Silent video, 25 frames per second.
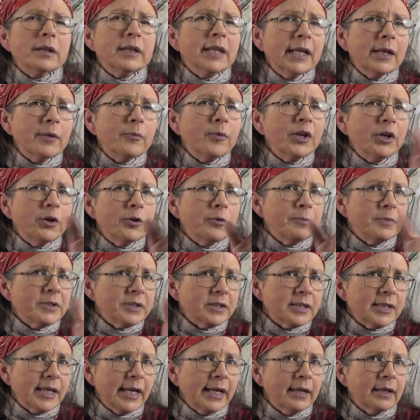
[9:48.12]
Then we could
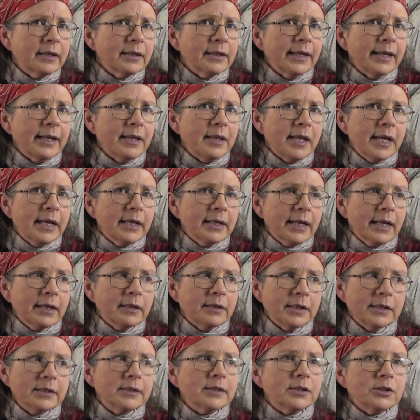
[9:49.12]
mistakenly think
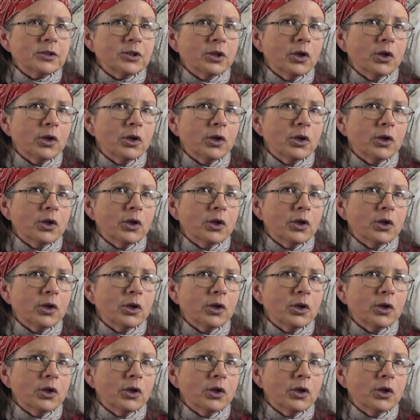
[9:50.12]
that this is